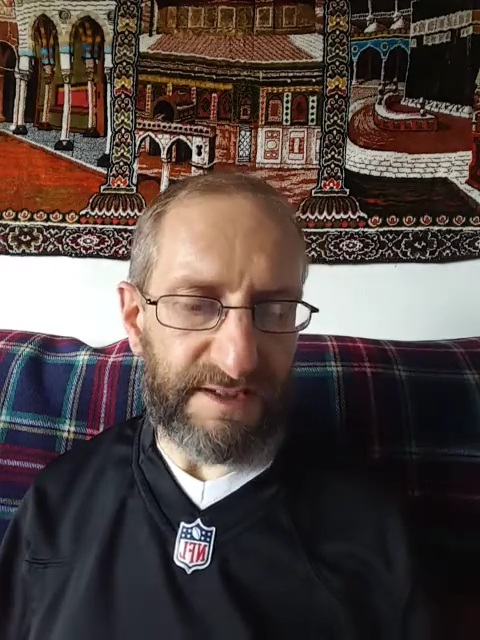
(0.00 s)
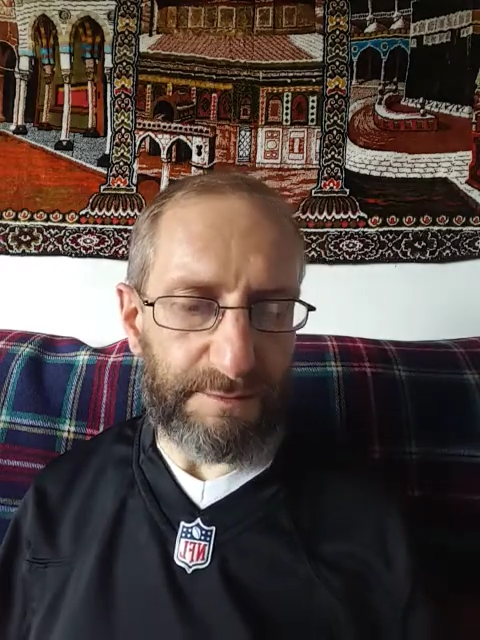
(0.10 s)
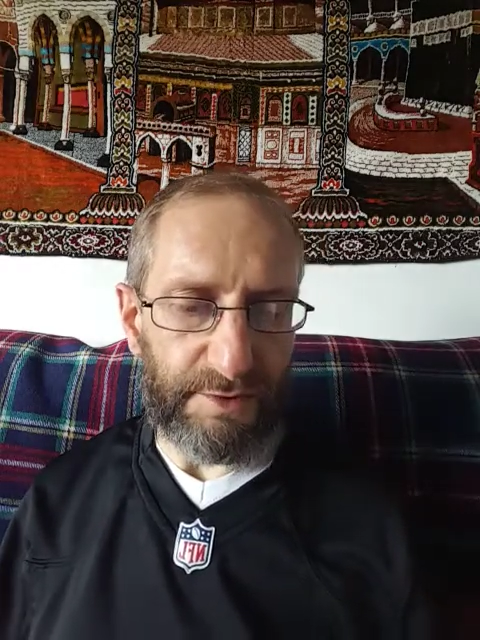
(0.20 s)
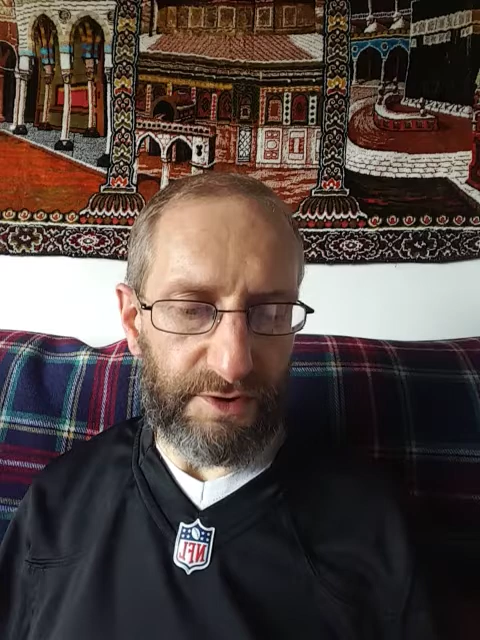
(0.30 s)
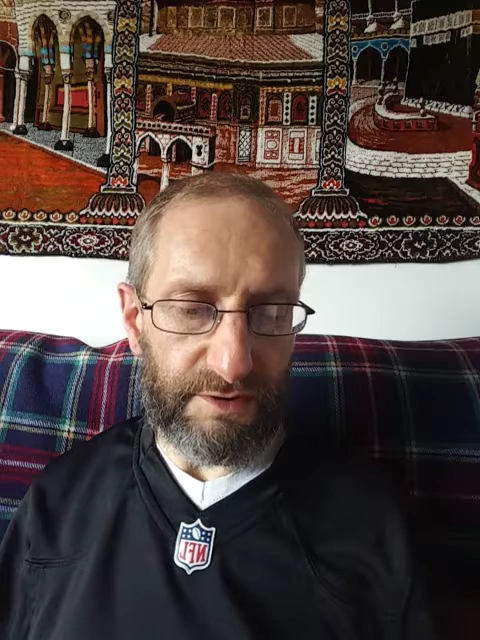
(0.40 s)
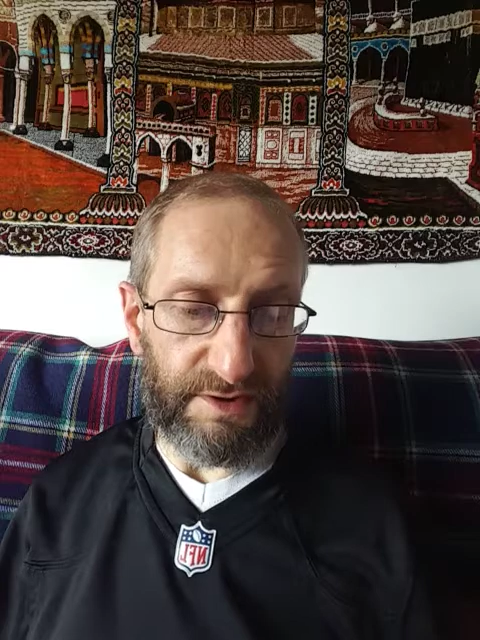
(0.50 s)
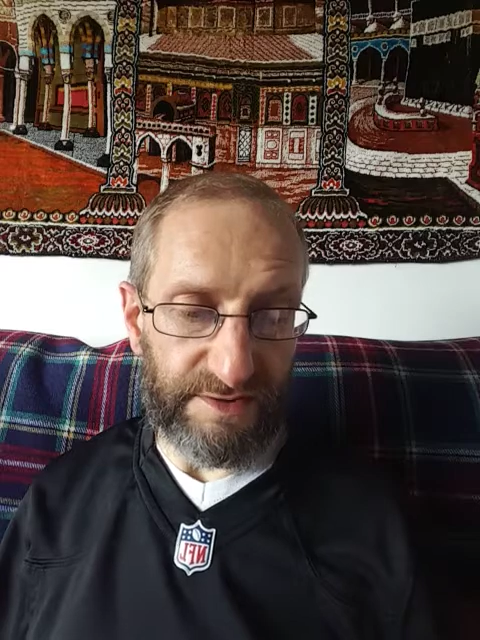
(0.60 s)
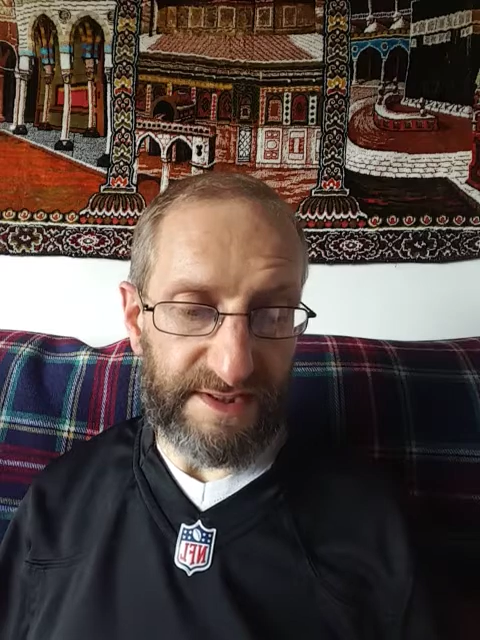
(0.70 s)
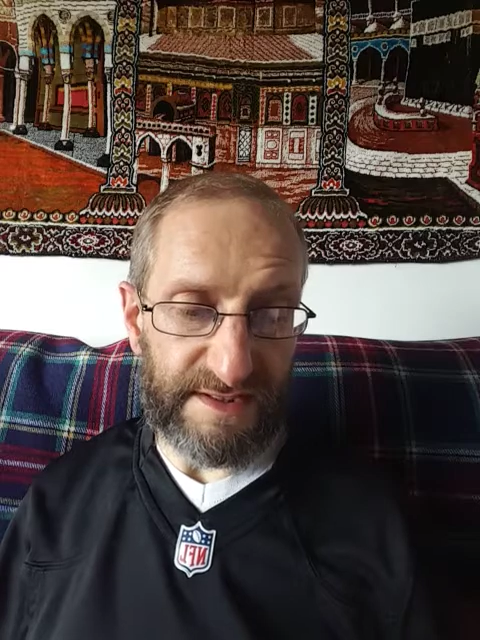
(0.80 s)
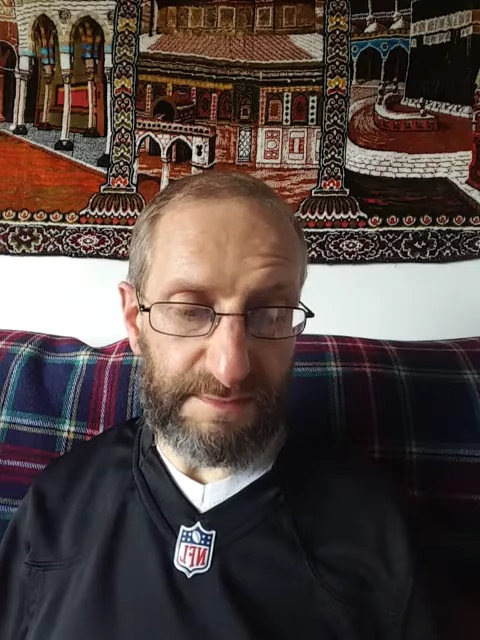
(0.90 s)
I've put on
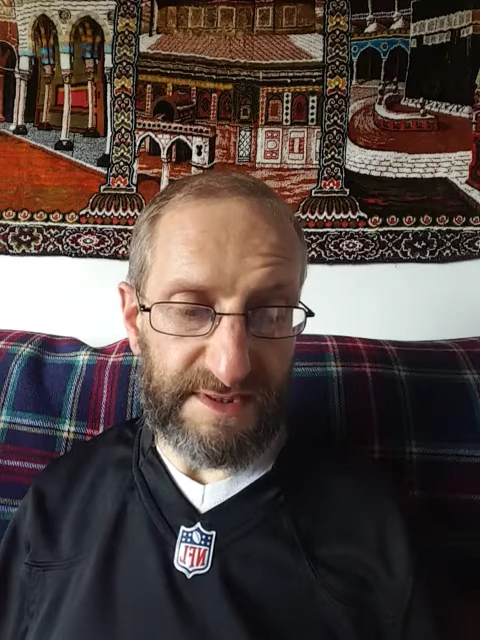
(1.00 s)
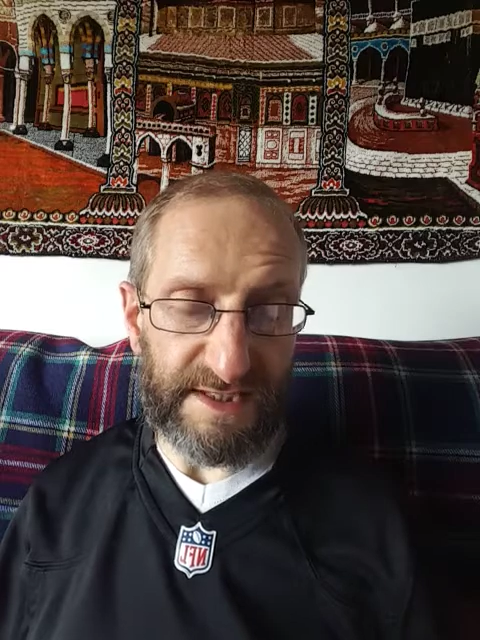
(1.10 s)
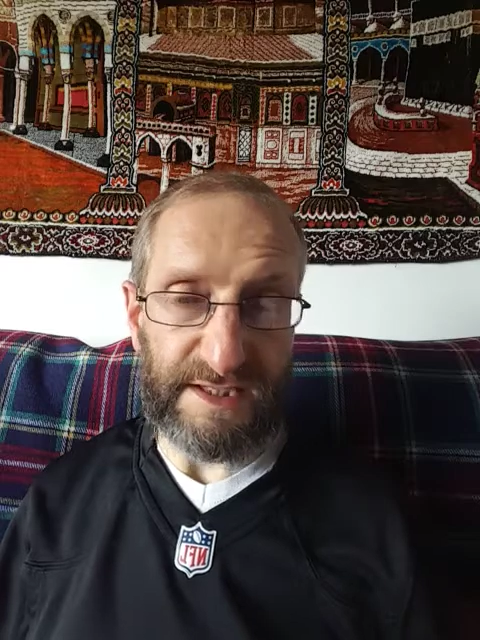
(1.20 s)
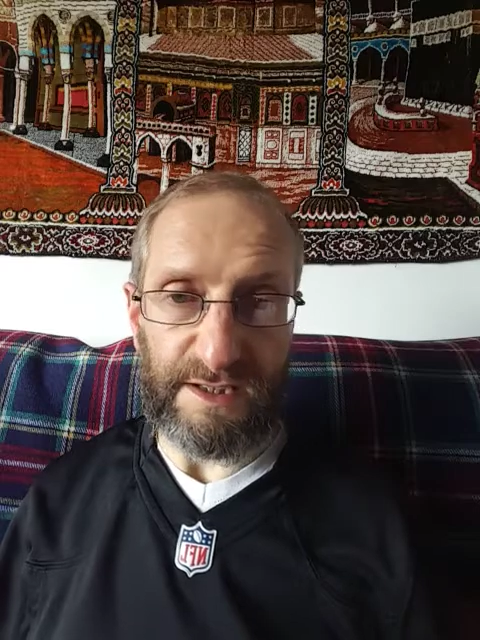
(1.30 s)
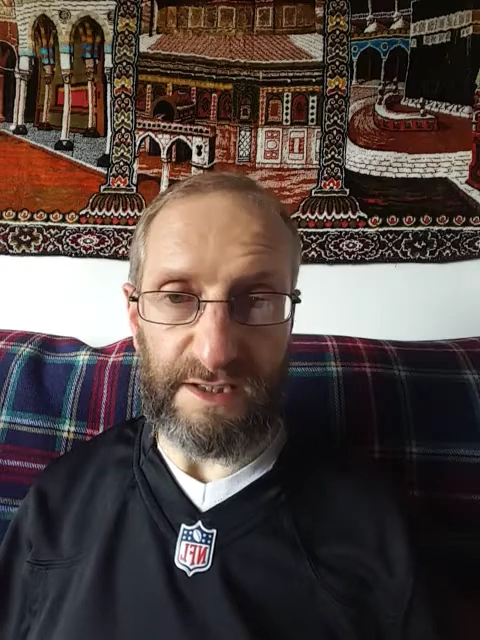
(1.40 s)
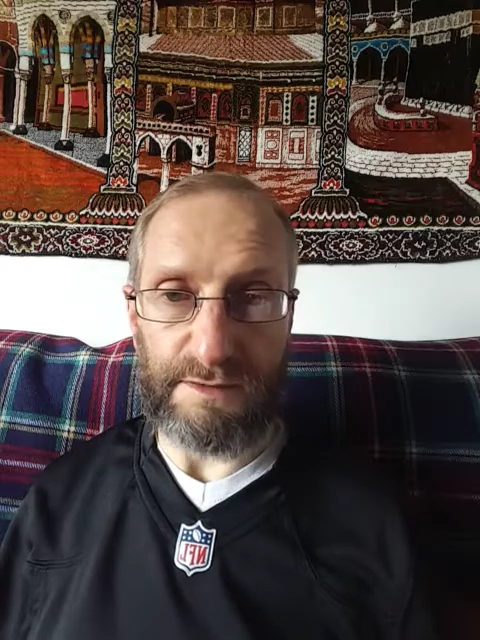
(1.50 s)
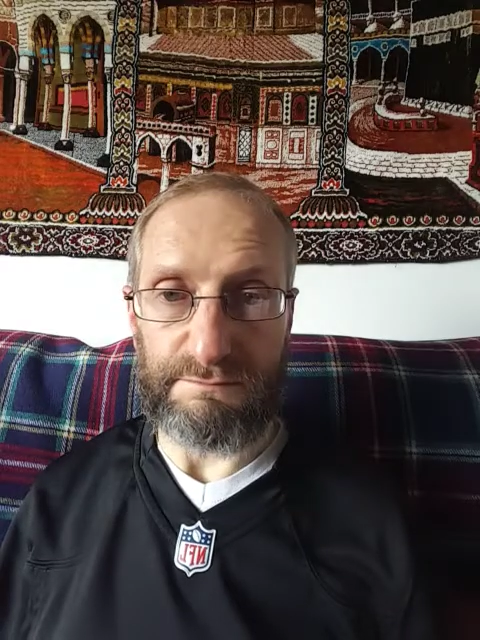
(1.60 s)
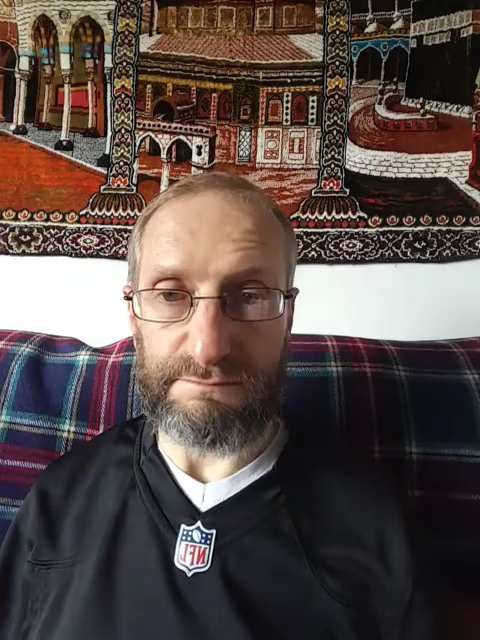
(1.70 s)
this particular